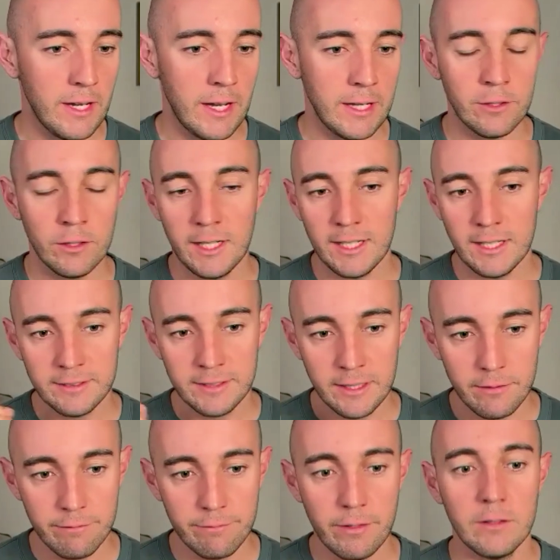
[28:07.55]
And so like I said
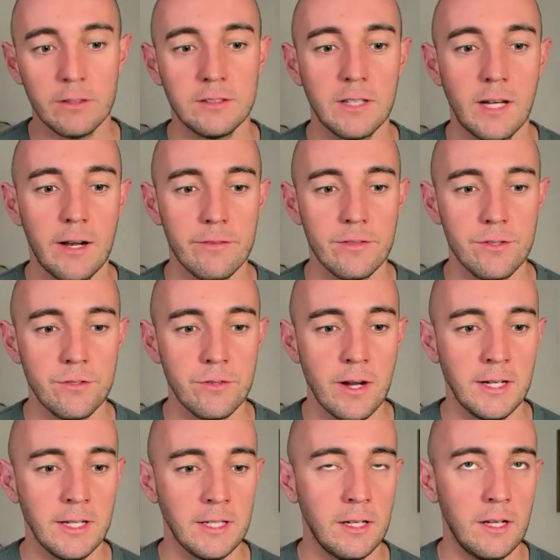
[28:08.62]
at the very start of this
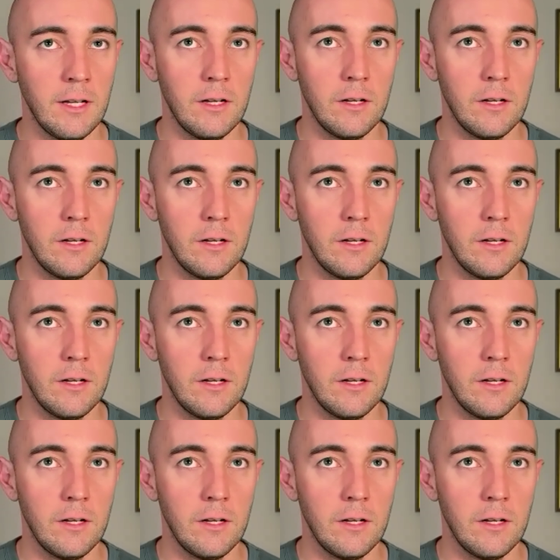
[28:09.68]
training,